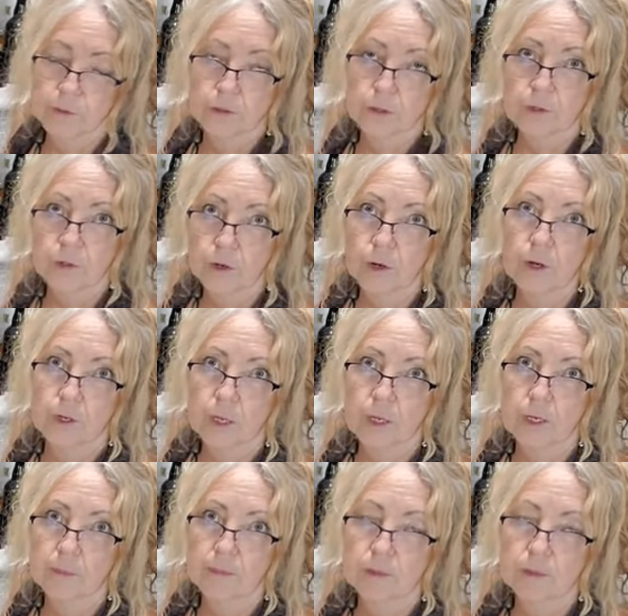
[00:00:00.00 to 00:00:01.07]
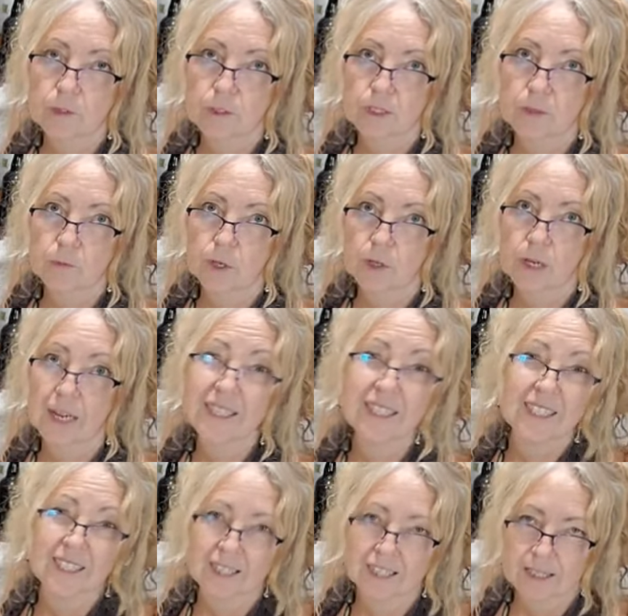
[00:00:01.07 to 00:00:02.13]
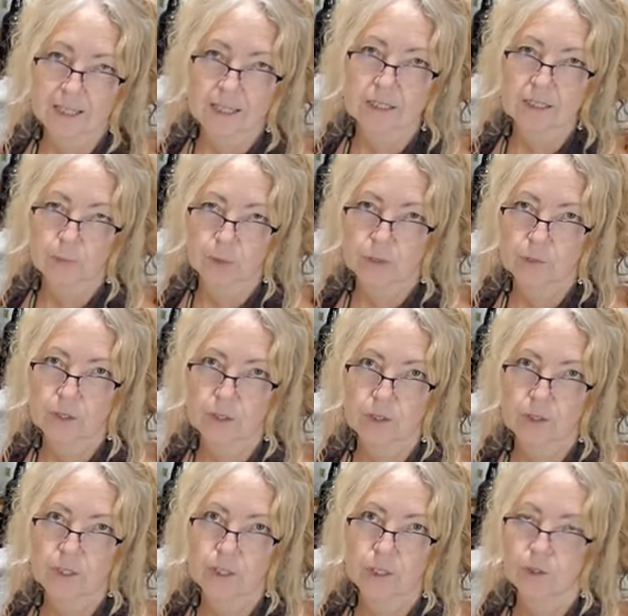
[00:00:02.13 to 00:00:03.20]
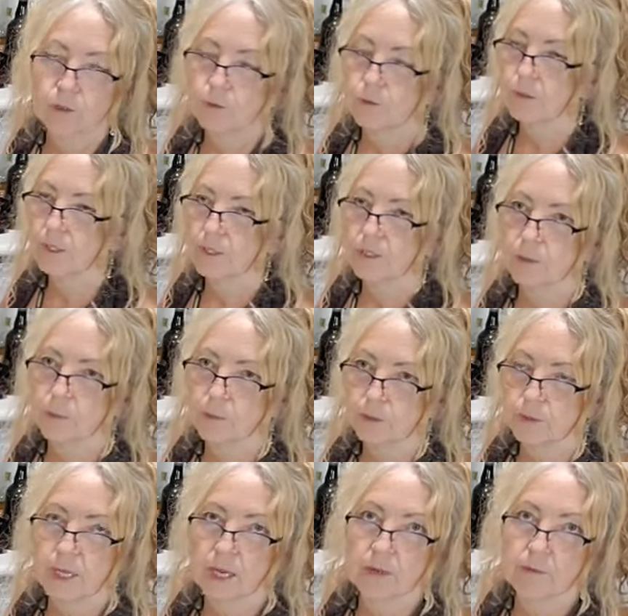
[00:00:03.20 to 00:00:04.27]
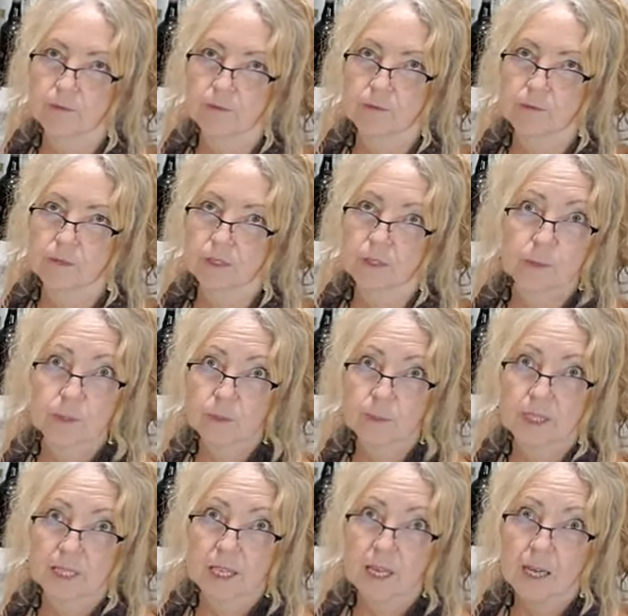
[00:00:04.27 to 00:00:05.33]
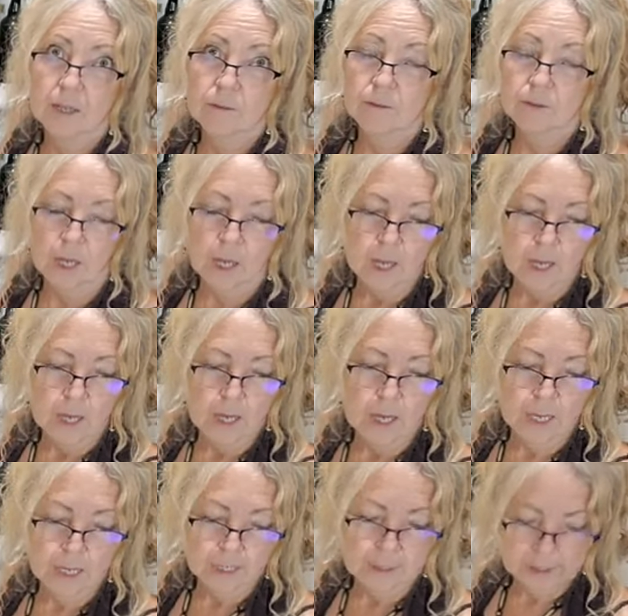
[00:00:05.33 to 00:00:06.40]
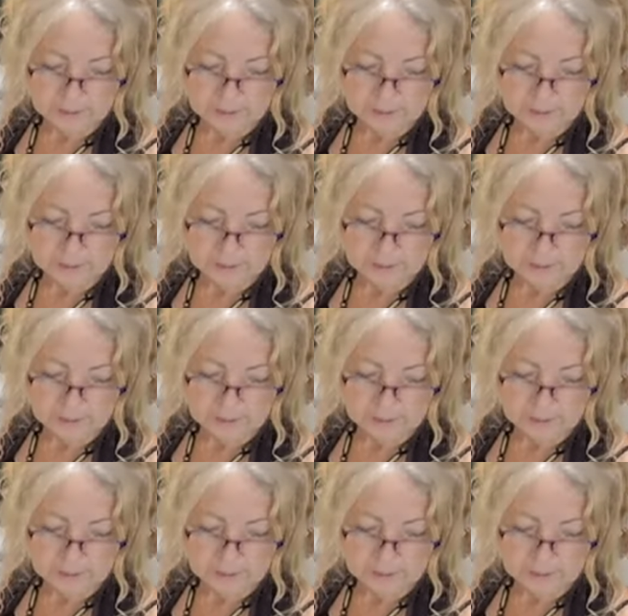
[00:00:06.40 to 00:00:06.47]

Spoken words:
there are a lot of minerals in water. Ideally, like a spring water, is supposed to be alive. And the